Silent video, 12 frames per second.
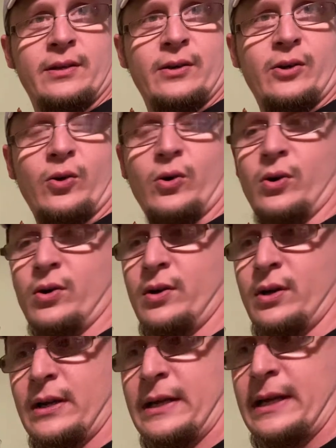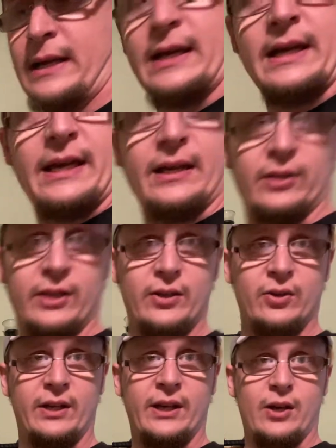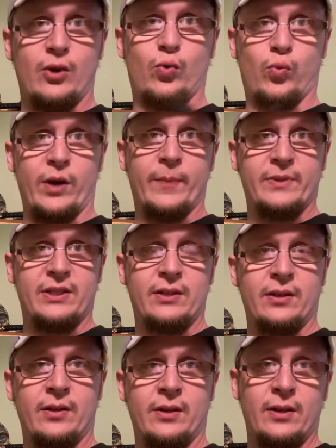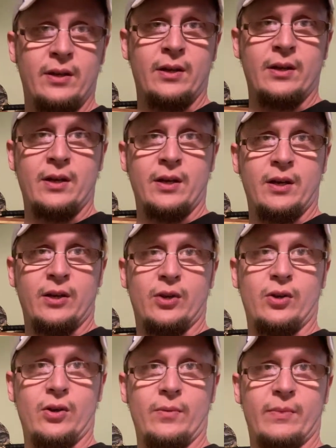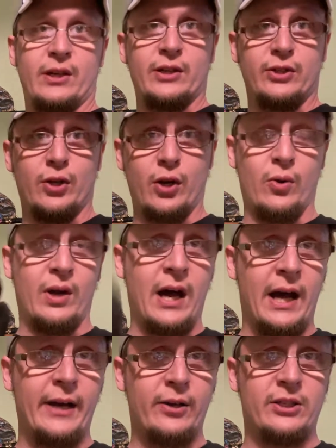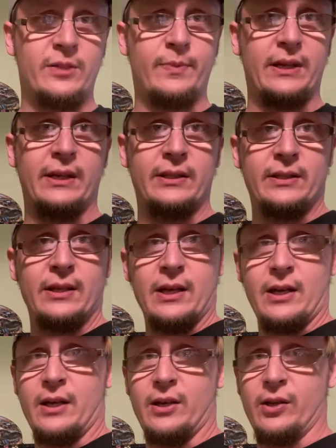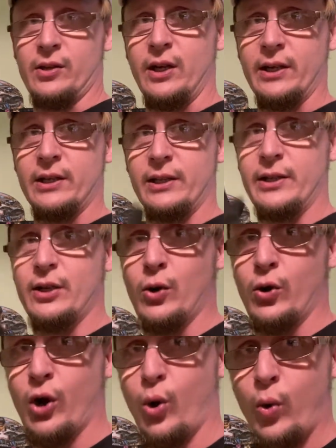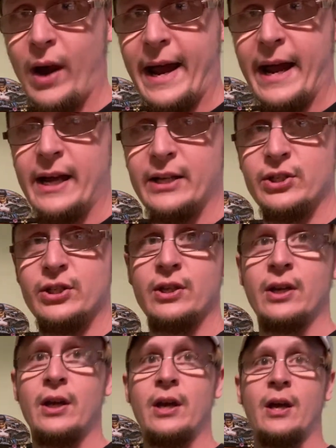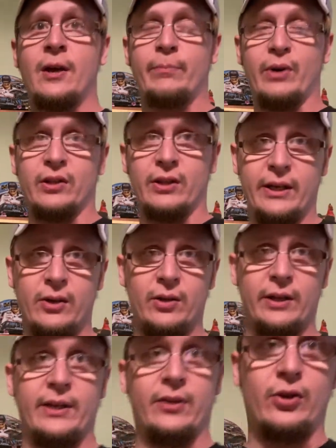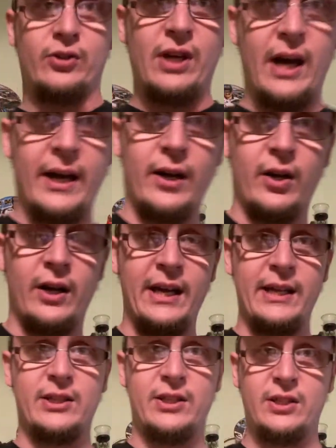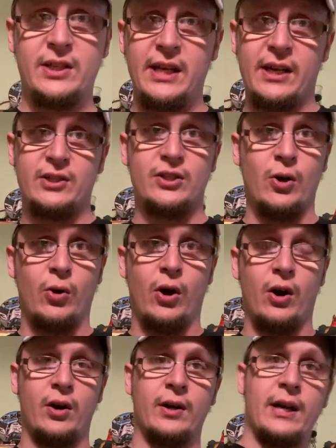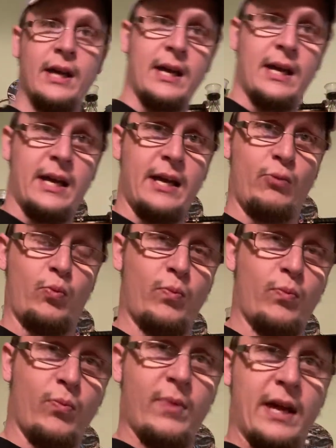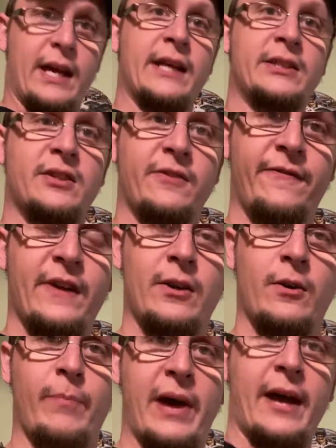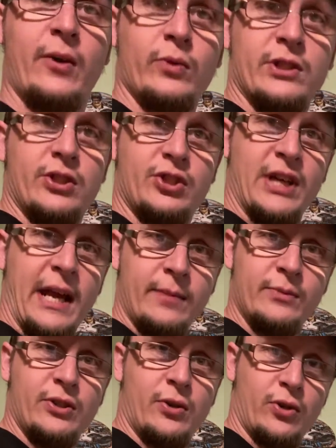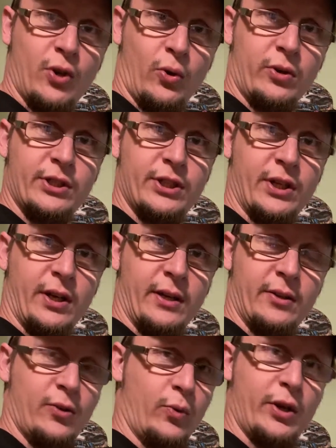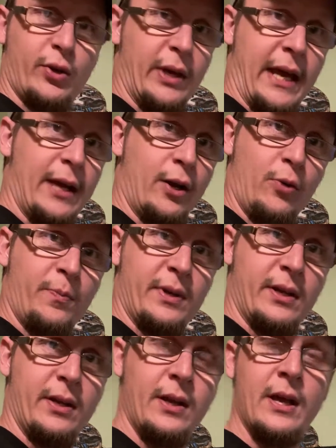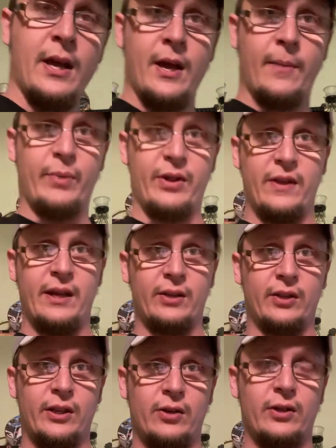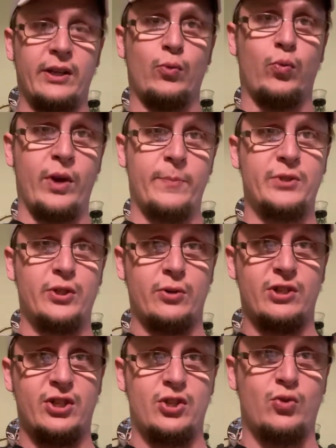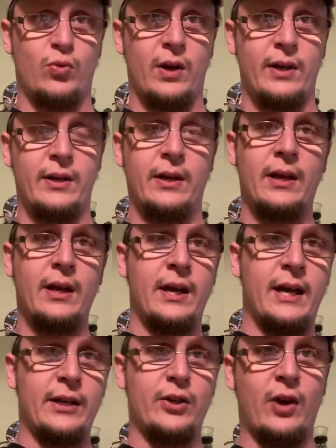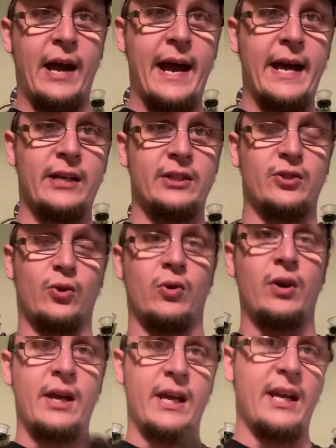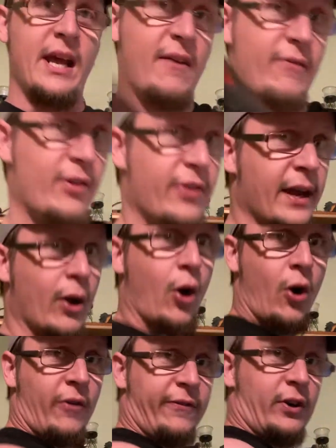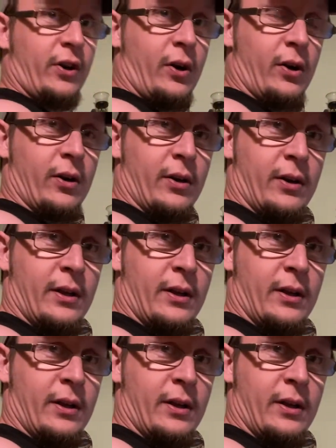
Or it literally rips because you're going higher speeds. Luckily you don't crash, but literally your tire kicks so hard, it hits the fender back, which jams your door shut to where you can't open it. But then it literally rips your strut and your axle and everything off your car.